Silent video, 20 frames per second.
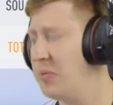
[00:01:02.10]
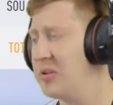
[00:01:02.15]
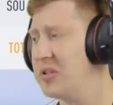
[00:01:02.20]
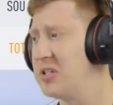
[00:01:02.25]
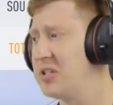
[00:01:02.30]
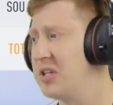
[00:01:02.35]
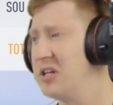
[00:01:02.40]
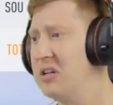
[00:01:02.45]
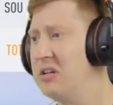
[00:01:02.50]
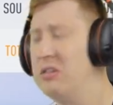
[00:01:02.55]
up
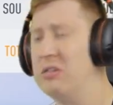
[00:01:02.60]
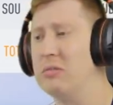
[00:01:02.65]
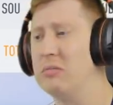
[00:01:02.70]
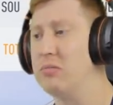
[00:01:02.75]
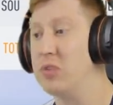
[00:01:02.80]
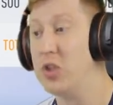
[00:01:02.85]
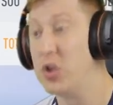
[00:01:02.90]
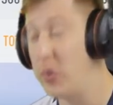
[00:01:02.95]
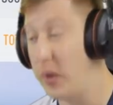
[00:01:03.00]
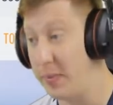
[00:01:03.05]
until
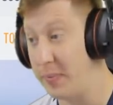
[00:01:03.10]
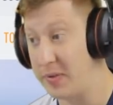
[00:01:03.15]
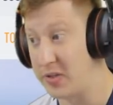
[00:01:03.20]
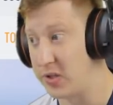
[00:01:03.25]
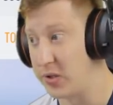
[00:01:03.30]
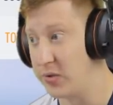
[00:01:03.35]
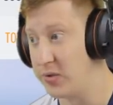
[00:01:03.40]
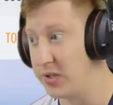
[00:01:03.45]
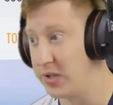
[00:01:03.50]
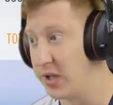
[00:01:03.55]
two
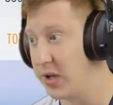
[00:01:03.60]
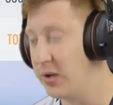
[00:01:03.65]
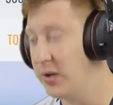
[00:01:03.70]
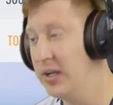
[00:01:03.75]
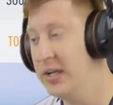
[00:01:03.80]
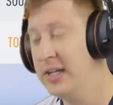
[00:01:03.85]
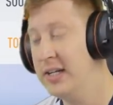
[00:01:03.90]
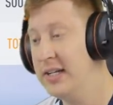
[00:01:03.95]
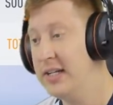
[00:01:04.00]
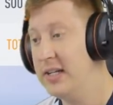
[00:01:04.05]
episodes ago,
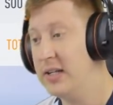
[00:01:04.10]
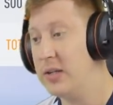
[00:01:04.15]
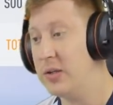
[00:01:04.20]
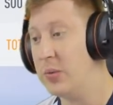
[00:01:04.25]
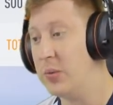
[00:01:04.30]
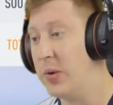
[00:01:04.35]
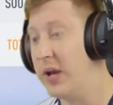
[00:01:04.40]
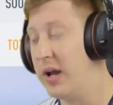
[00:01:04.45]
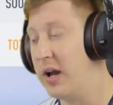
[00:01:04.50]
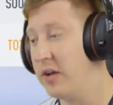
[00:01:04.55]

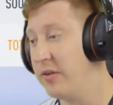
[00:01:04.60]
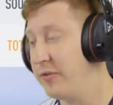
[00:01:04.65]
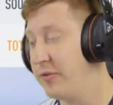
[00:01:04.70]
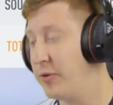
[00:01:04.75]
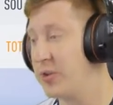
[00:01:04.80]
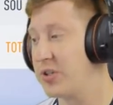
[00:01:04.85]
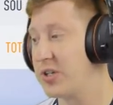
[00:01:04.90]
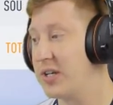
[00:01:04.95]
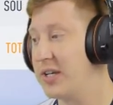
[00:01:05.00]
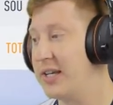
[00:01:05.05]
where
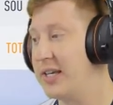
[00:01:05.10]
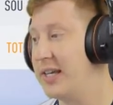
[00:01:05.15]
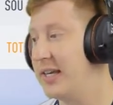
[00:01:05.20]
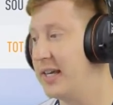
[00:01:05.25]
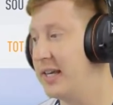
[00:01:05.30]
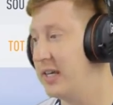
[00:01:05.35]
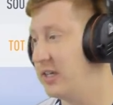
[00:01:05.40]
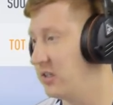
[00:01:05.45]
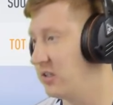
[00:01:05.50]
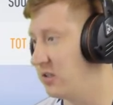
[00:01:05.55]

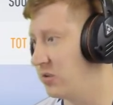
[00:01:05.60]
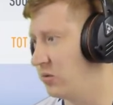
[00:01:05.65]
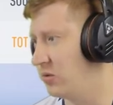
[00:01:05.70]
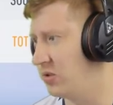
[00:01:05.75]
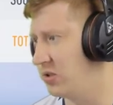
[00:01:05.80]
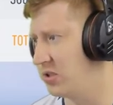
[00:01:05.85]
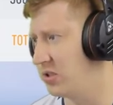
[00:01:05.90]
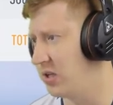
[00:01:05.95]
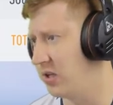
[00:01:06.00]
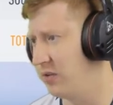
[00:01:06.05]
unfortunately it's
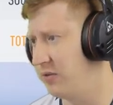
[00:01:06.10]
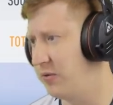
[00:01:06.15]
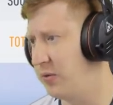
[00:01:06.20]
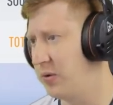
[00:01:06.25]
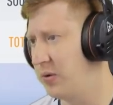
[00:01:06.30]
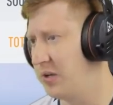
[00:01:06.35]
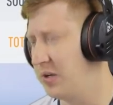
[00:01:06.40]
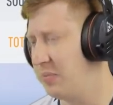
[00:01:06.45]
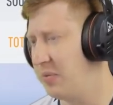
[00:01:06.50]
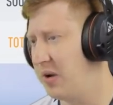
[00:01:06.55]
all just kind of
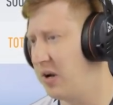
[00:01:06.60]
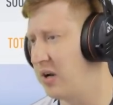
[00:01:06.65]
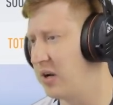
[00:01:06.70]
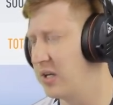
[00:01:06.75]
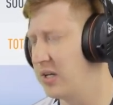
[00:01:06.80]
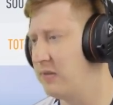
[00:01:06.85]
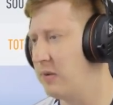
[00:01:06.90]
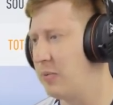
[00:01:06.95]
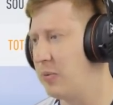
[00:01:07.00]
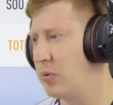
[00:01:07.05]
fallen
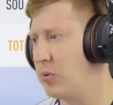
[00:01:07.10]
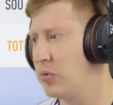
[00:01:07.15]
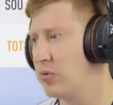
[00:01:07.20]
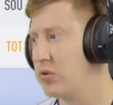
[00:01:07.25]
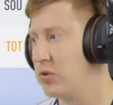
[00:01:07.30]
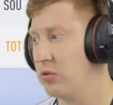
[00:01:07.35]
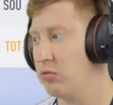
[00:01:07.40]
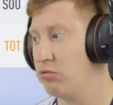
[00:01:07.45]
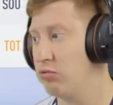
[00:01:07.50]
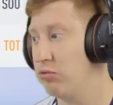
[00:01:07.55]
apart.
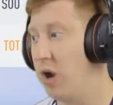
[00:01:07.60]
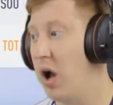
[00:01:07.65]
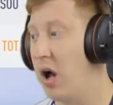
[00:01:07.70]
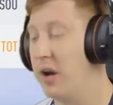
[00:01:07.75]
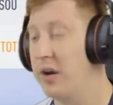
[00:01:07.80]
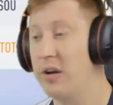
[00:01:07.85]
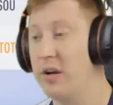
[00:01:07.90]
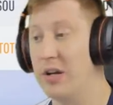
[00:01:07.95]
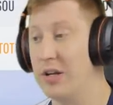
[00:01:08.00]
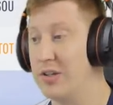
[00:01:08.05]
Liverpool's
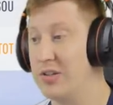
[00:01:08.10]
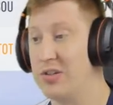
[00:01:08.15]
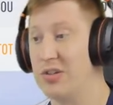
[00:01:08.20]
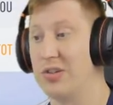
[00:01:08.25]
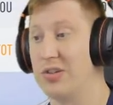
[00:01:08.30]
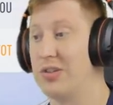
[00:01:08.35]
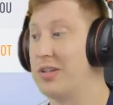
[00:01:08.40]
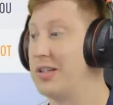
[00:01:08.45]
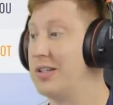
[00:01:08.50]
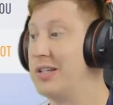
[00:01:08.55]
run has
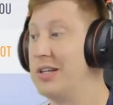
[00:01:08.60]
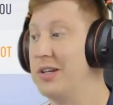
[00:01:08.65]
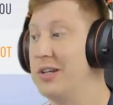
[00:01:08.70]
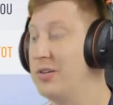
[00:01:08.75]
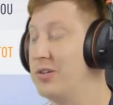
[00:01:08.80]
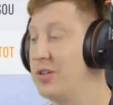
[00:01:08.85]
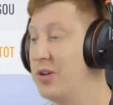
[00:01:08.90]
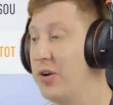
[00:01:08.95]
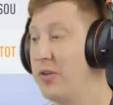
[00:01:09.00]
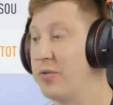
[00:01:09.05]
just
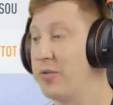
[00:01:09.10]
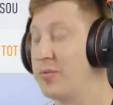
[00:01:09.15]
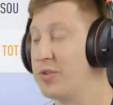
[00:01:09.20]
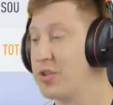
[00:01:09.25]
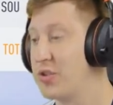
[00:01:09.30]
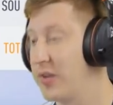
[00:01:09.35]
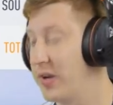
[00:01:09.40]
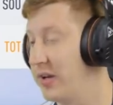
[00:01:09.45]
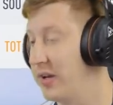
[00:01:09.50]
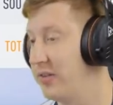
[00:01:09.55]
continued to go from
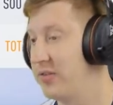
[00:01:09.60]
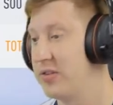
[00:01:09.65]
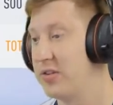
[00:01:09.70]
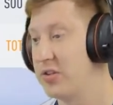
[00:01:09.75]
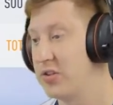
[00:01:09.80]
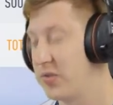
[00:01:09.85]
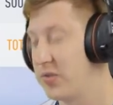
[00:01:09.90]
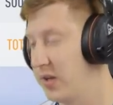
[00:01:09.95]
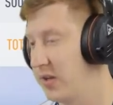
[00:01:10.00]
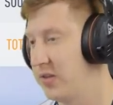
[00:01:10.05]
strength
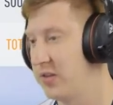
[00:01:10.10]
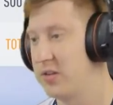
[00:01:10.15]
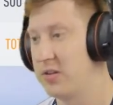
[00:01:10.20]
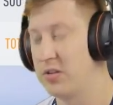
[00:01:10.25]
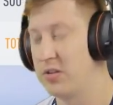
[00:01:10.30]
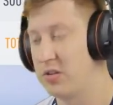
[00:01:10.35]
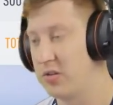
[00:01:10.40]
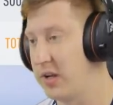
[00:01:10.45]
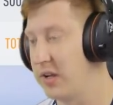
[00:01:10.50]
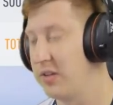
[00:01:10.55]
to strength
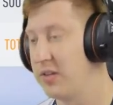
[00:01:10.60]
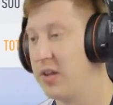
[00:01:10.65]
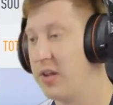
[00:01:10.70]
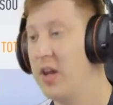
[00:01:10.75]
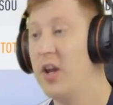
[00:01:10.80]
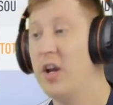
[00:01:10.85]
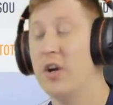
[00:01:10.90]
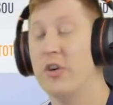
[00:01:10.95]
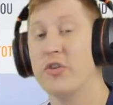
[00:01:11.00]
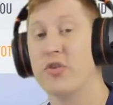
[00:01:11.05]
to strength.
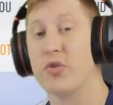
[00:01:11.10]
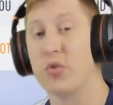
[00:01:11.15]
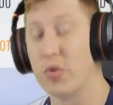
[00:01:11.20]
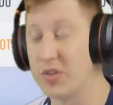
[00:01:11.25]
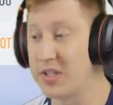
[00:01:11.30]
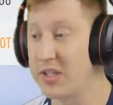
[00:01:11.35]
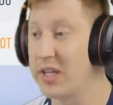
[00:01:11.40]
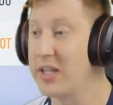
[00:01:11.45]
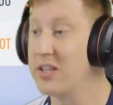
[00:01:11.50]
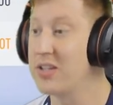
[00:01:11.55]

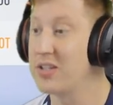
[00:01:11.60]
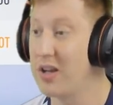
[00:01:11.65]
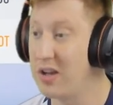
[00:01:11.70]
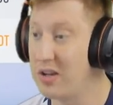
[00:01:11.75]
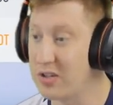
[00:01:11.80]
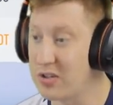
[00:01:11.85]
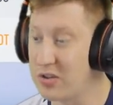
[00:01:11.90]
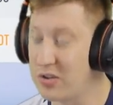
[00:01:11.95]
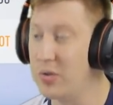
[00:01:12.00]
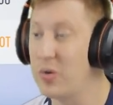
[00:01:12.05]
Draws against
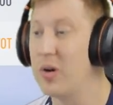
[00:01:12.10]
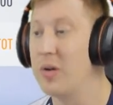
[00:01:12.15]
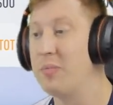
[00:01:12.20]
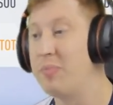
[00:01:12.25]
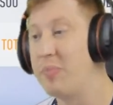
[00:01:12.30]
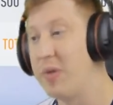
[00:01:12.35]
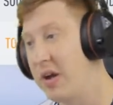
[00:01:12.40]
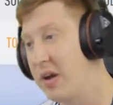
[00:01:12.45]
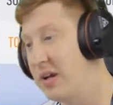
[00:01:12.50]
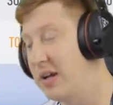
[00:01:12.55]
Arsenal
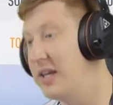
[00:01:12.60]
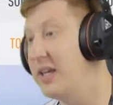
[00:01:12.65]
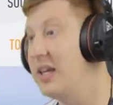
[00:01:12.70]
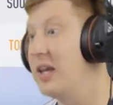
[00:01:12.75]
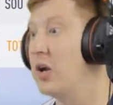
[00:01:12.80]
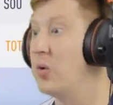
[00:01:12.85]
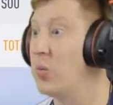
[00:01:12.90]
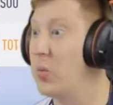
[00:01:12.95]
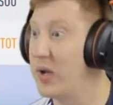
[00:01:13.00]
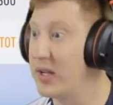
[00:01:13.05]
and
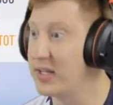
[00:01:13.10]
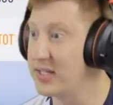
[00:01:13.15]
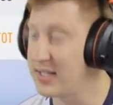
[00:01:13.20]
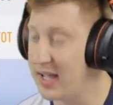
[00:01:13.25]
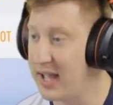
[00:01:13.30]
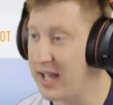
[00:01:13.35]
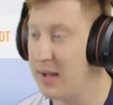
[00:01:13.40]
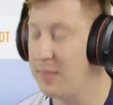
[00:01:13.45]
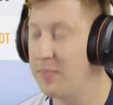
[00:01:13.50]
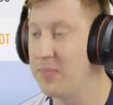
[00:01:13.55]
Burnley and West
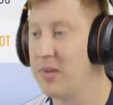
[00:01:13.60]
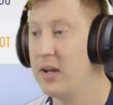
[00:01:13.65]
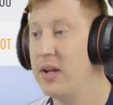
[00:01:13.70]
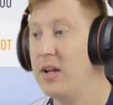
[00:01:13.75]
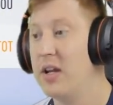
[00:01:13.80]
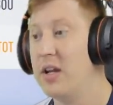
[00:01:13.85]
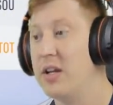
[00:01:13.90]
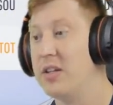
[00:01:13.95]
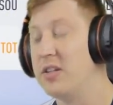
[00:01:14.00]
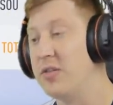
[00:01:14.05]
Ham,
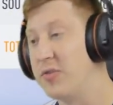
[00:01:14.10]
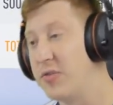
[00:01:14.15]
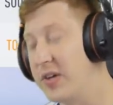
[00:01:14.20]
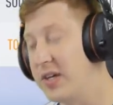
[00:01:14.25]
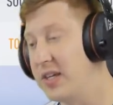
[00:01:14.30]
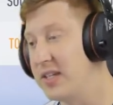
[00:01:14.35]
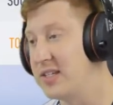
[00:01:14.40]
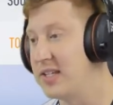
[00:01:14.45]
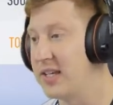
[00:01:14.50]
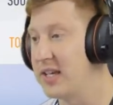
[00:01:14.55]

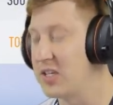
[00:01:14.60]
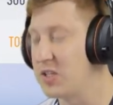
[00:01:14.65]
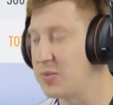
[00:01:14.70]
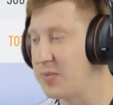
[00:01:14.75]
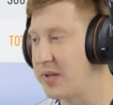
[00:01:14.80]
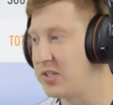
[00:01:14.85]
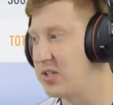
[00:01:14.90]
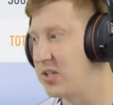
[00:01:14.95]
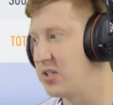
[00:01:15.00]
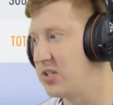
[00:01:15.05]
defeats
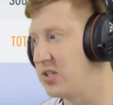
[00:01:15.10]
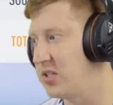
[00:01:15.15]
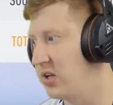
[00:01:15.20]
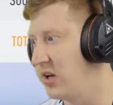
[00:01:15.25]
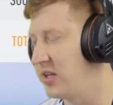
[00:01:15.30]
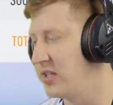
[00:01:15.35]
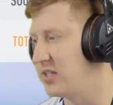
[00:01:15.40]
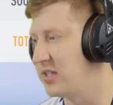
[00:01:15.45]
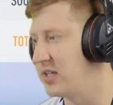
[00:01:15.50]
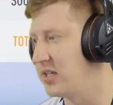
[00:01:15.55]
against Manchester
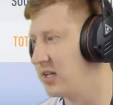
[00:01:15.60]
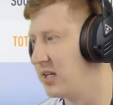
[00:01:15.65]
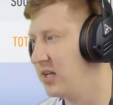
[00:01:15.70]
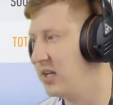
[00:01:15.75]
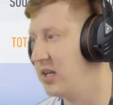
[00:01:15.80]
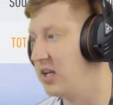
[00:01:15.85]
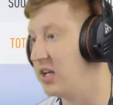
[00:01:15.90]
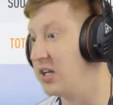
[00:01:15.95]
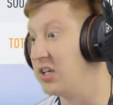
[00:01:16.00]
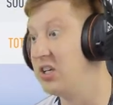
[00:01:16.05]
United
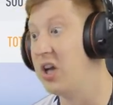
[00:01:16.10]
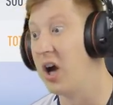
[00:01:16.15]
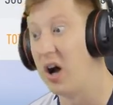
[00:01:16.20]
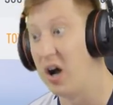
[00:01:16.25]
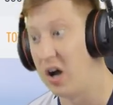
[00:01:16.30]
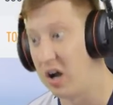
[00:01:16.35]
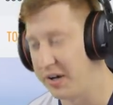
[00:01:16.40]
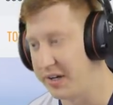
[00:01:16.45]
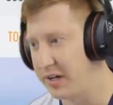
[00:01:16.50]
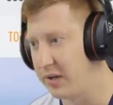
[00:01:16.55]
and
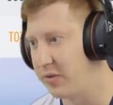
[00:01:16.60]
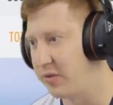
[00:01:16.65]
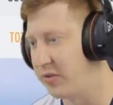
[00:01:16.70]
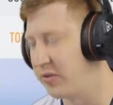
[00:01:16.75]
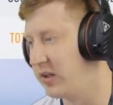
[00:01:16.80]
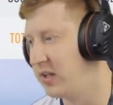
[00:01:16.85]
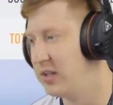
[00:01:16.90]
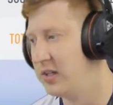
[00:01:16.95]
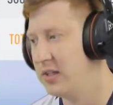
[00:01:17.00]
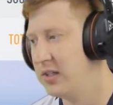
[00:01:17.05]

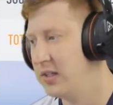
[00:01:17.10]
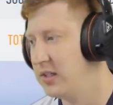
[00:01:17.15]
Cardiff